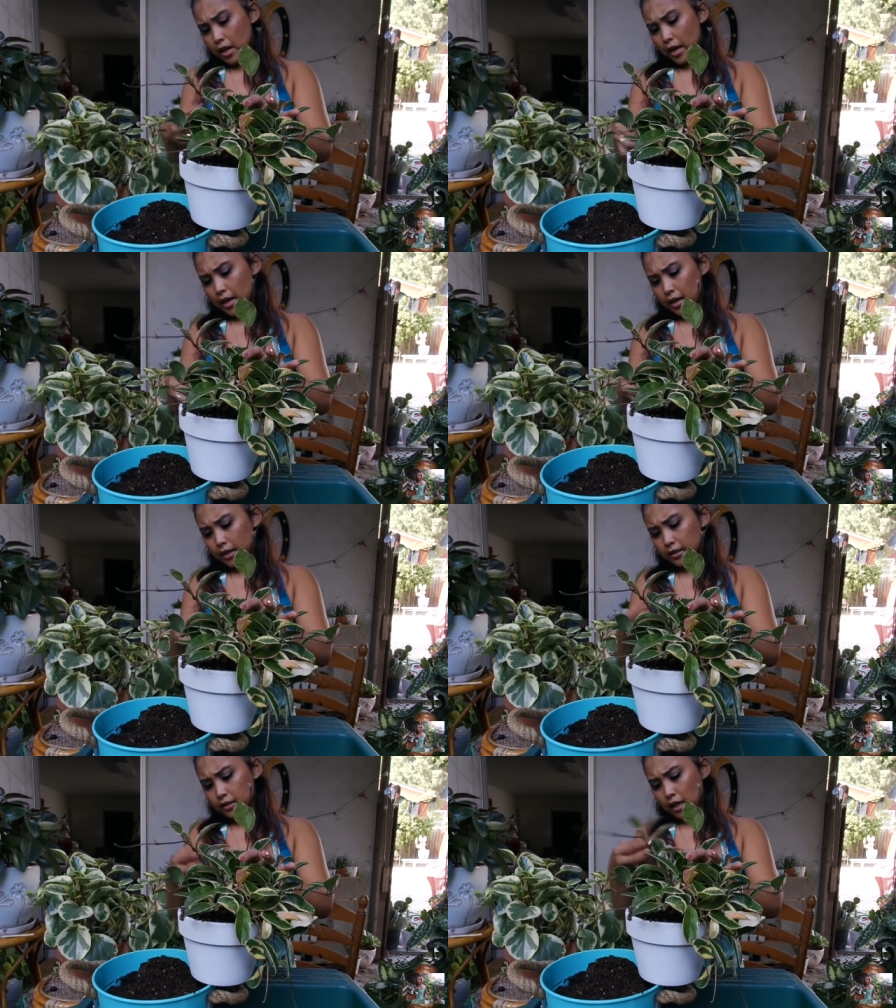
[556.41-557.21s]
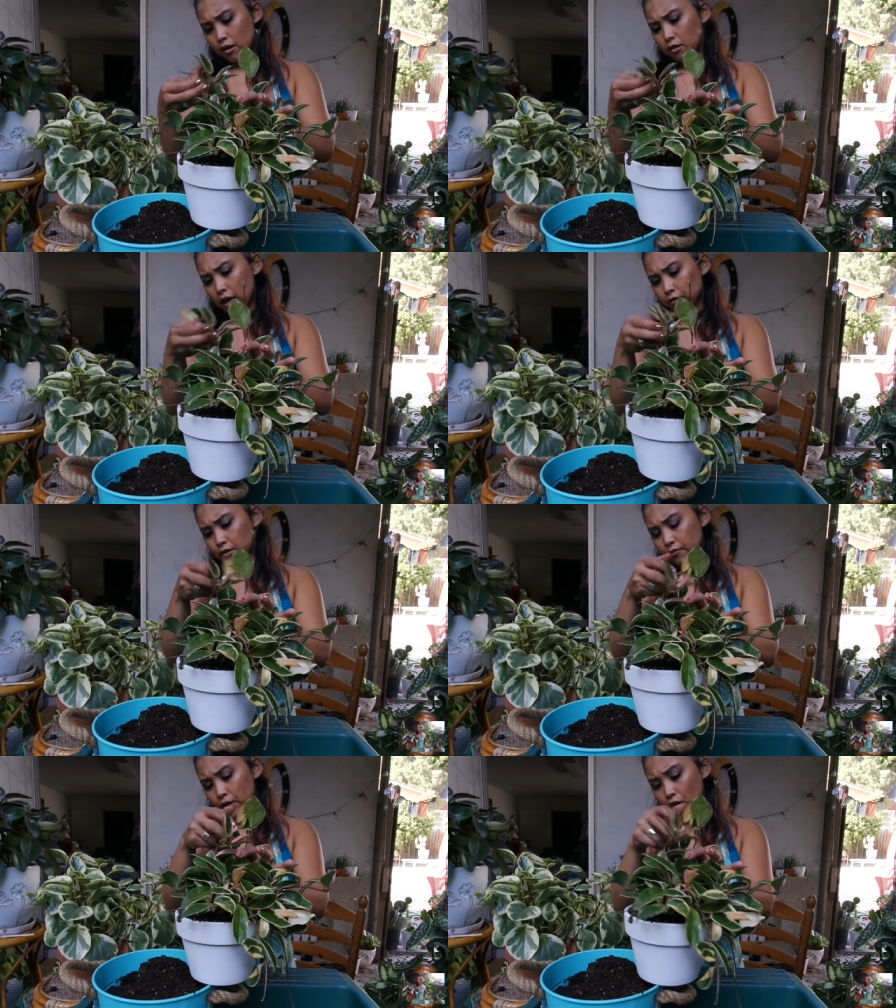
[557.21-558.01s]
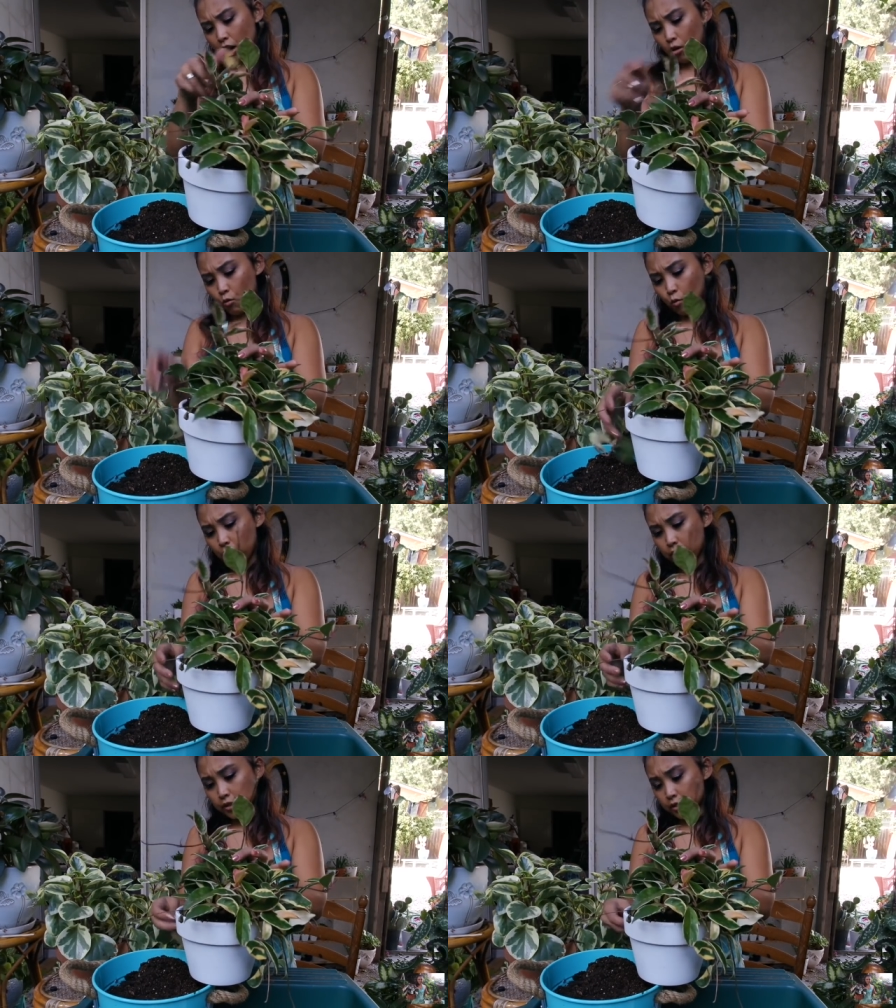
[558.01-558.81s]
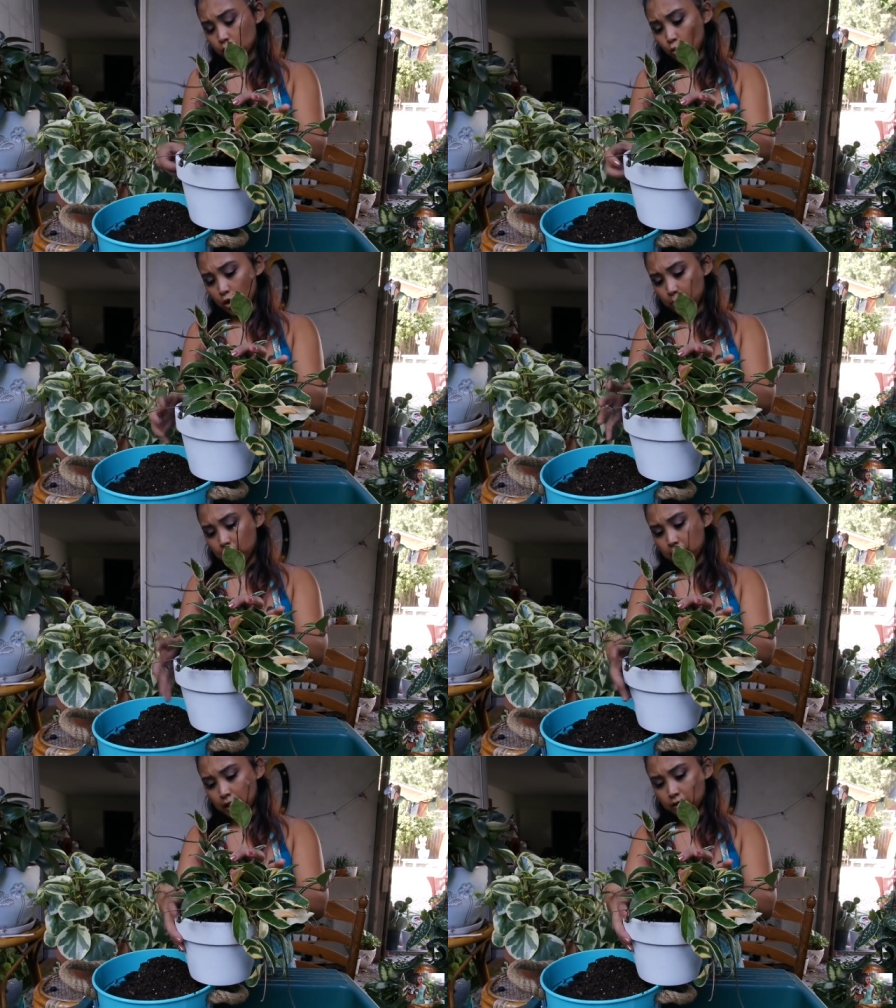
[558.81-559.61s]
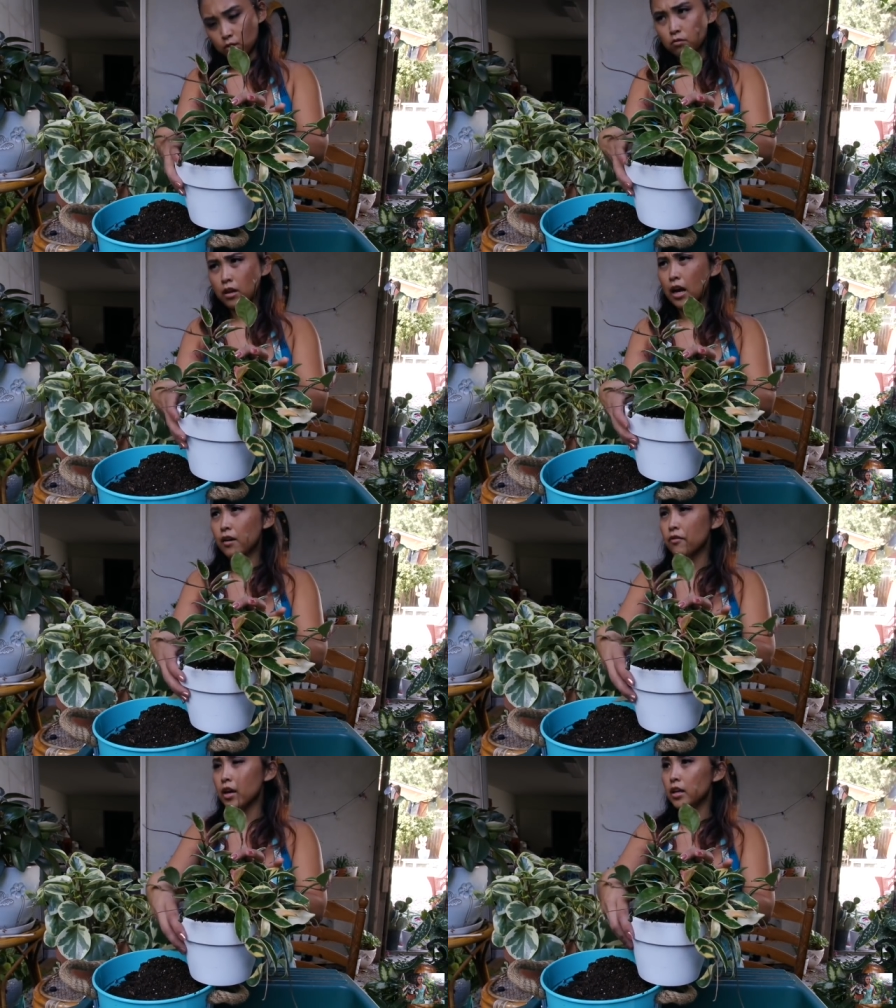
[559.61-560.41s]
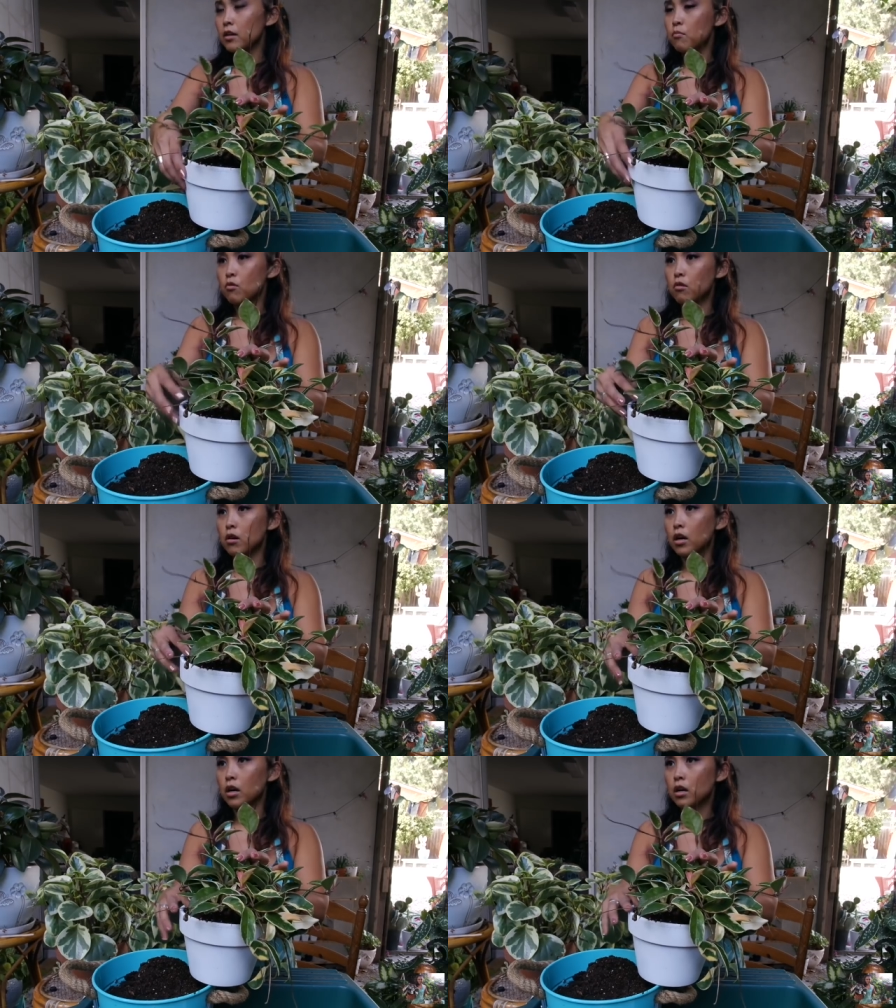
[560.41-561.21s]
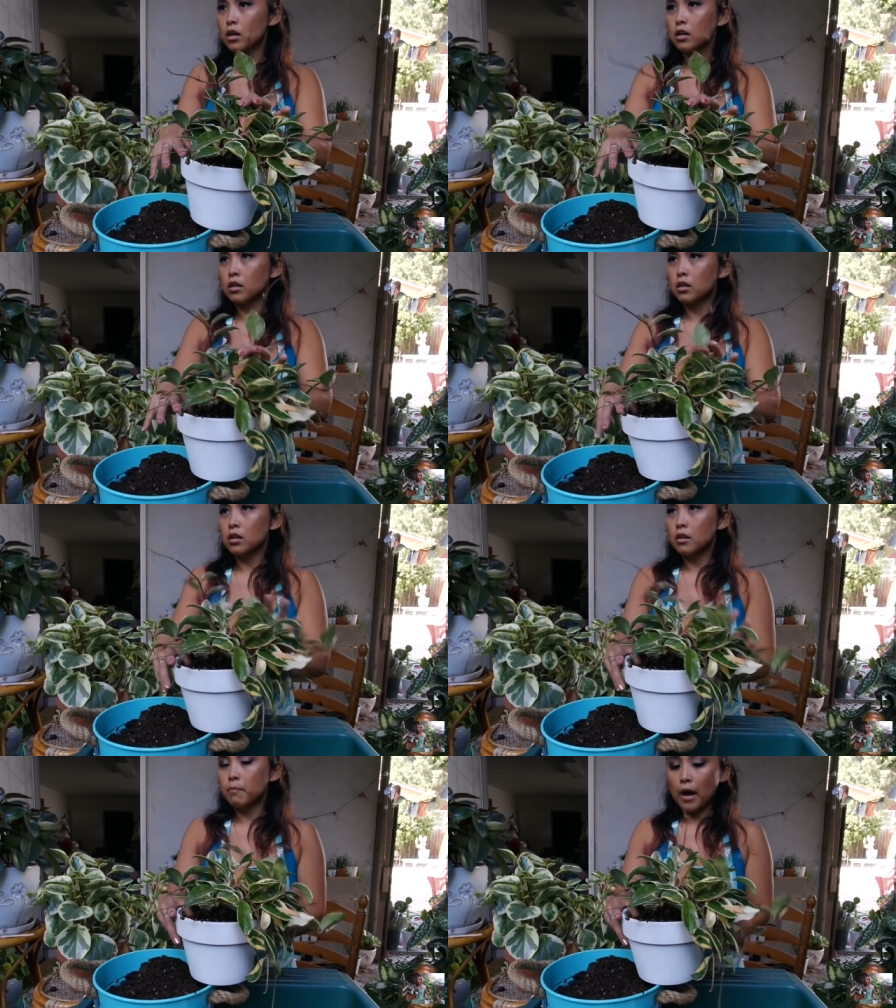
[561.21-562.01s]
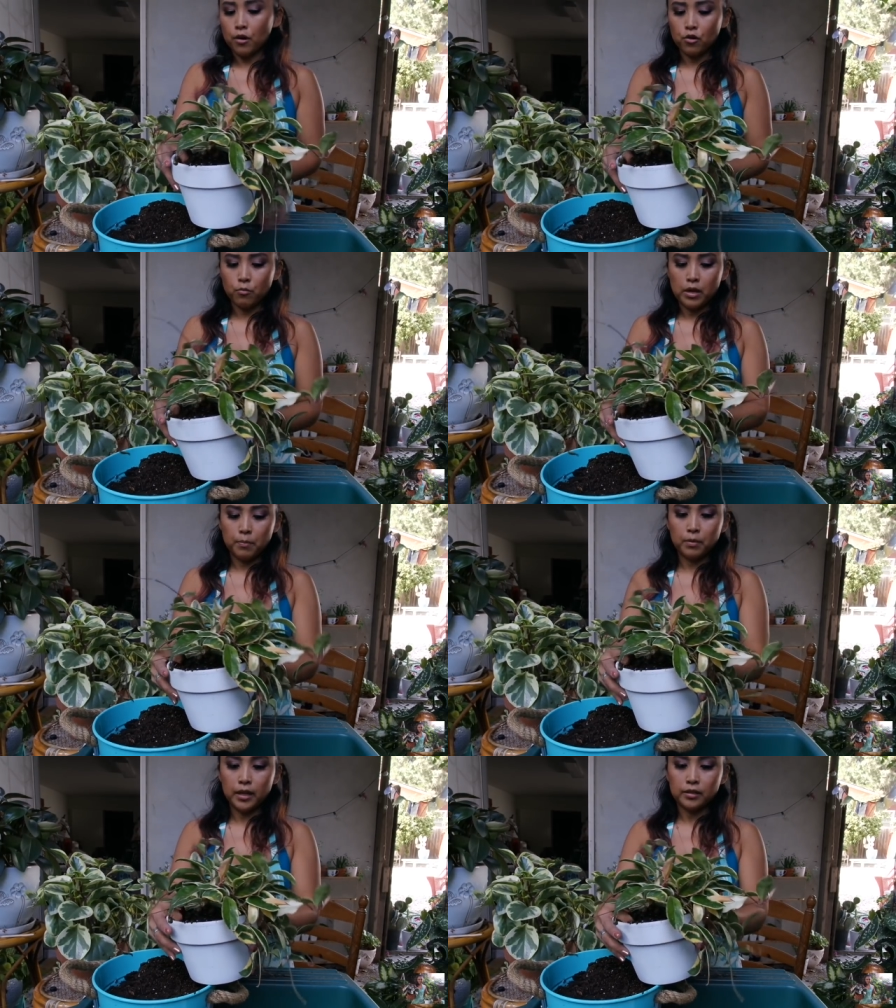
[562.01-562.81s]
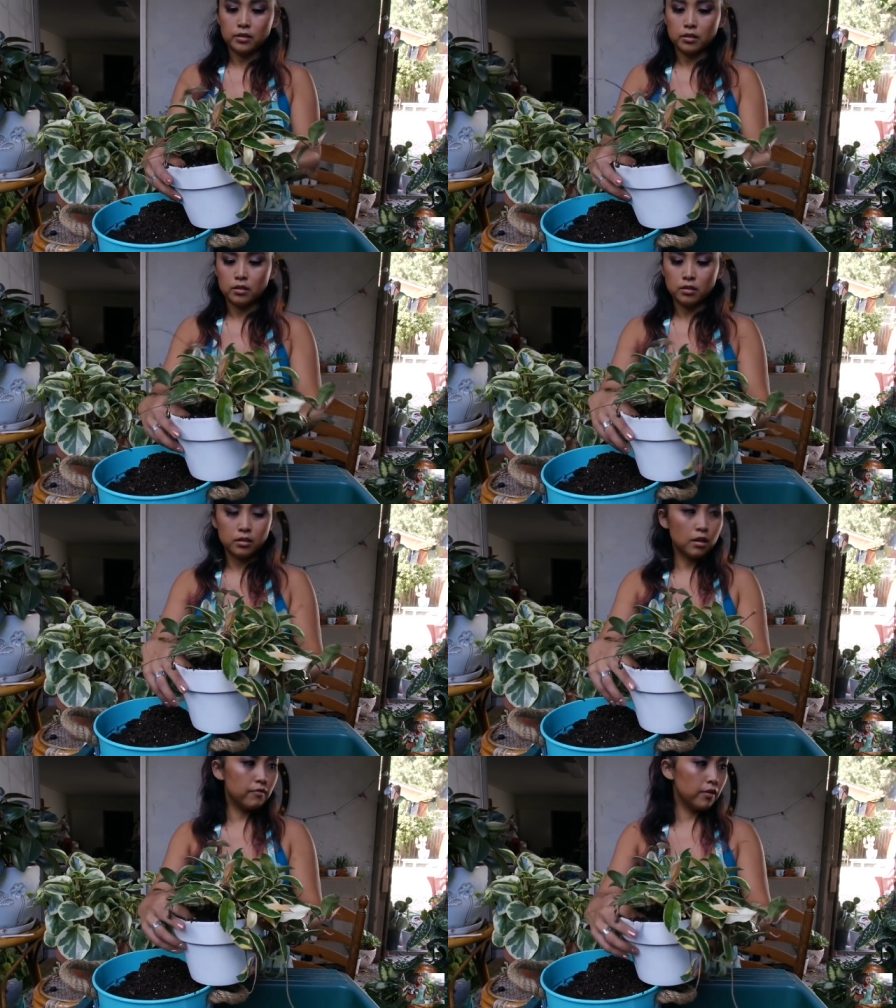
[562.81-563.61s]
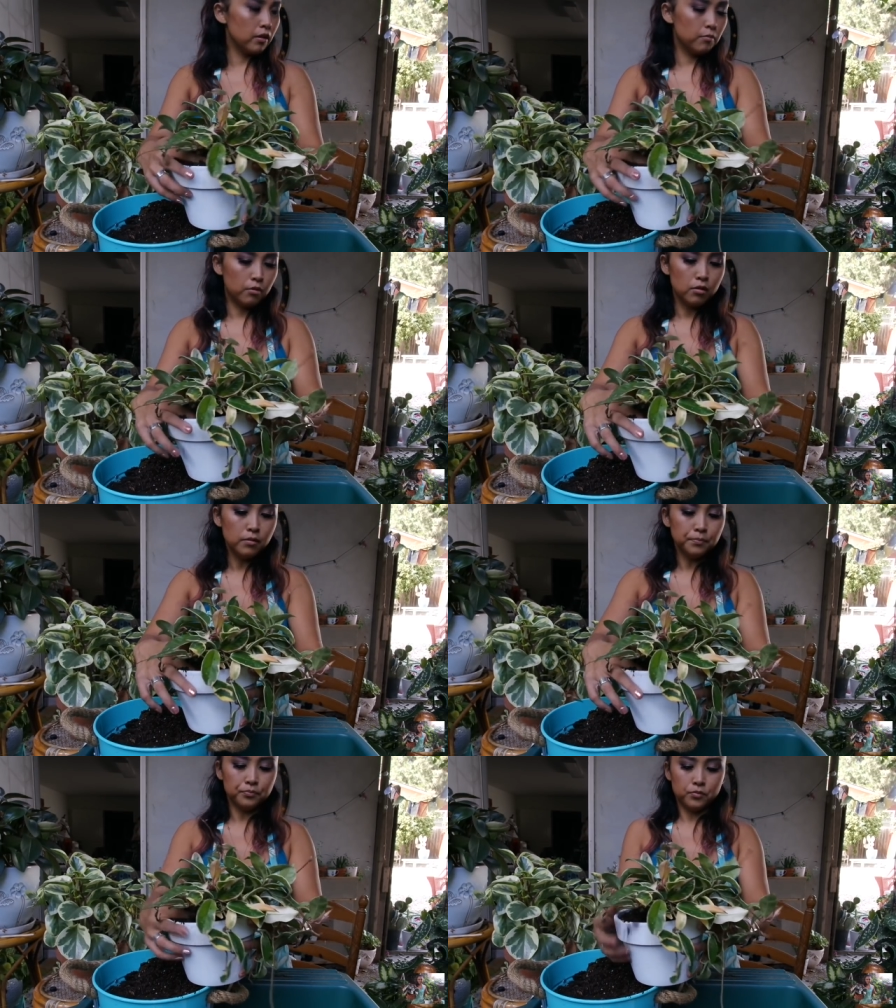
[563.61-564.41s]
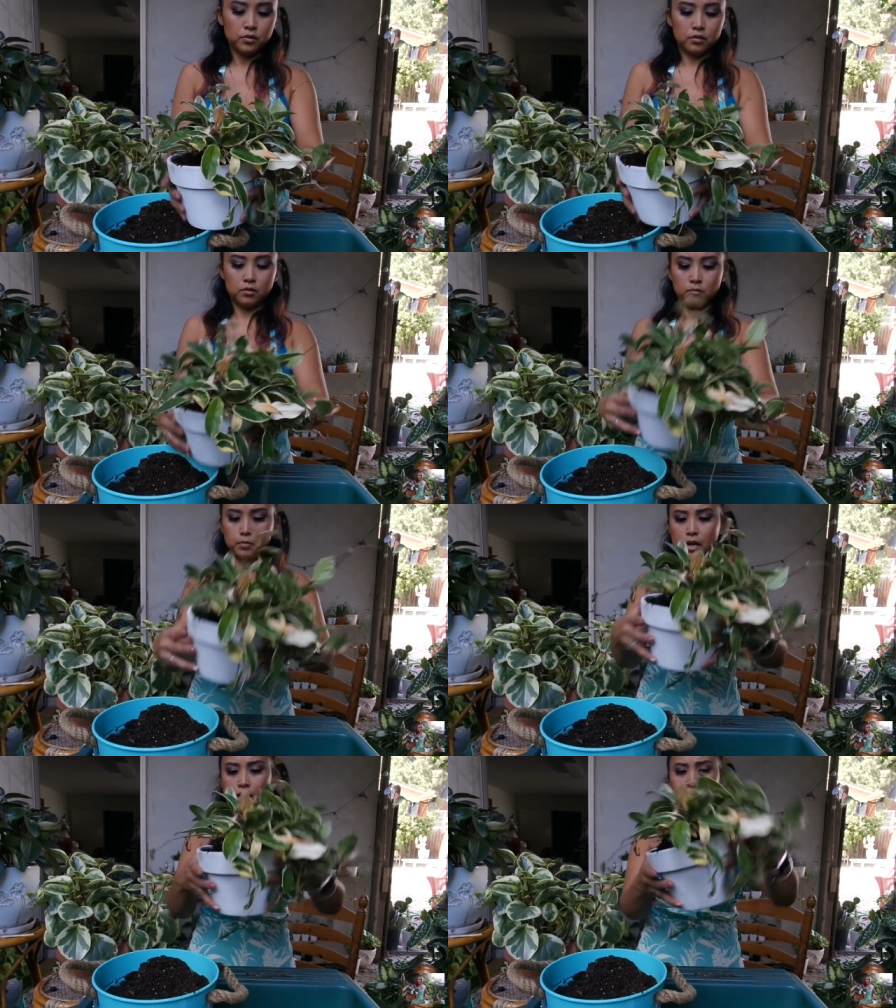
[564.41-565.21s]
and I'll have to figure out where this is going, because I don't have any more macrame planters available, but I